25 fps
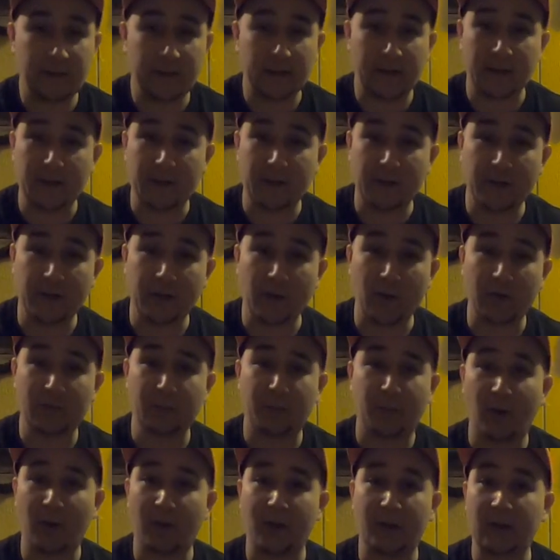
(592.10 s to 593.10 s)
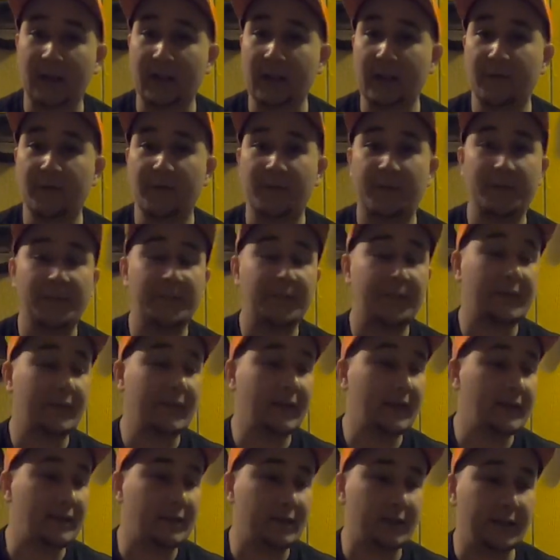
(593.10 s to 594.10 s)
It's part of life.
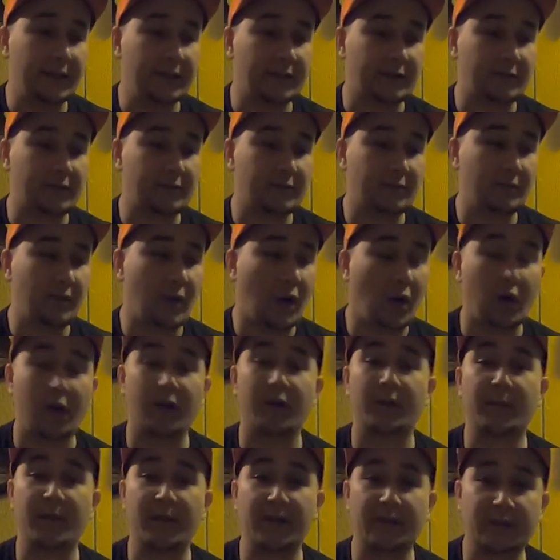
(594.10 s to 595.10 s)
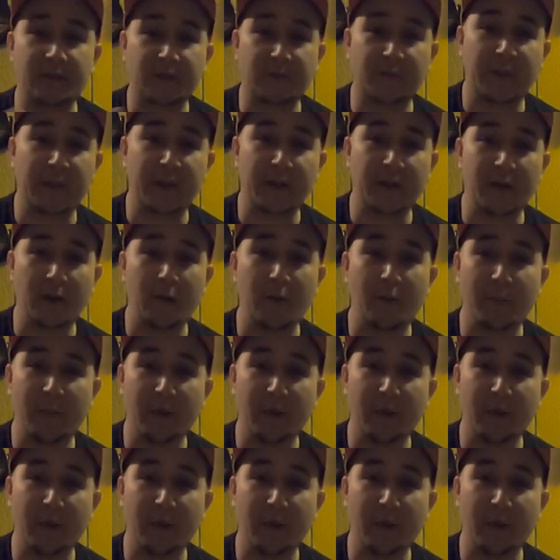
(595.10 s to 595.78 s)
It's hard to make this video,